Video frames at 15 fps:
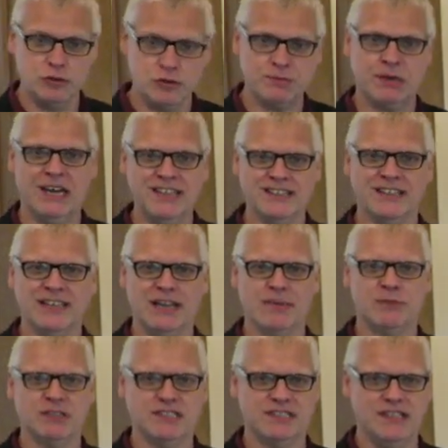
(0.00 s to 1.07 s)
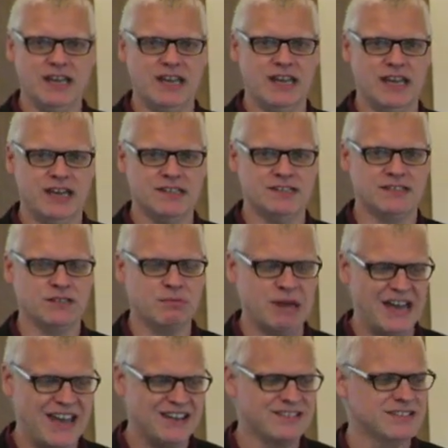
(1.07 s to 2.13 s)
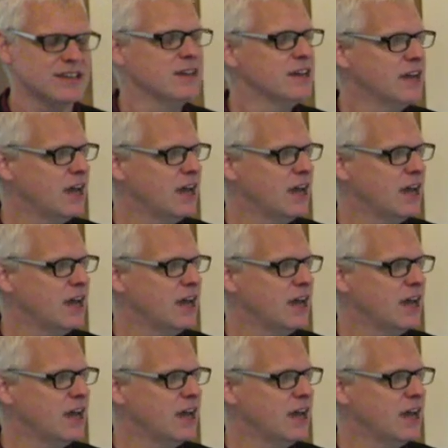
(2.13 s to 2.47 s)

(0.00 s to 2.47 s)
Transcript: who's behind the camera today, as in the past.